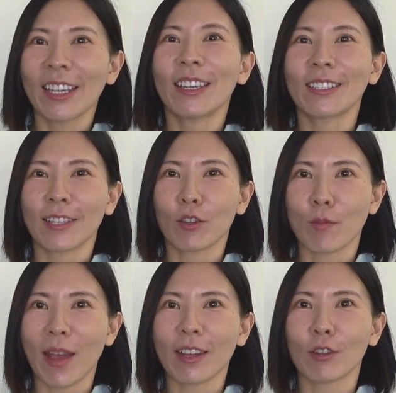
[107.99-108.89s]
is the
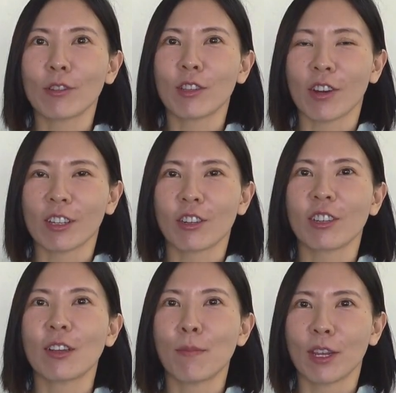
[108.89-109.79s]
grammatical structure
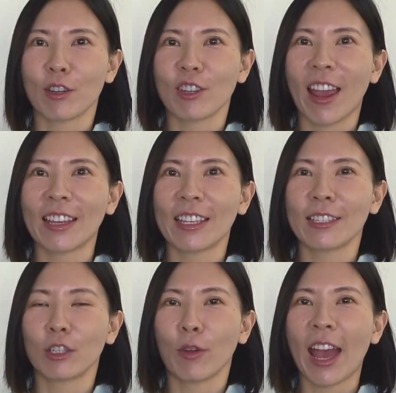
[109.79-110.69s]
in Mandarin Chinese
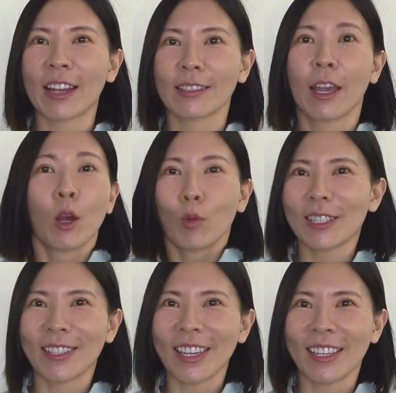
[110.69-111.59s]
to ask,
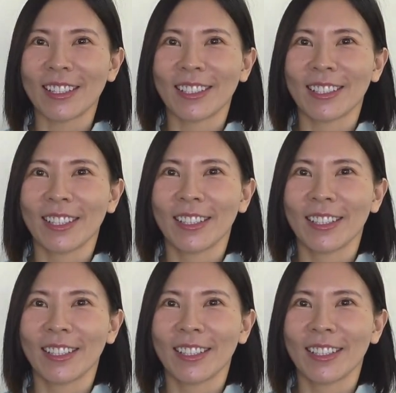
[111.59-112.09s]
what's this?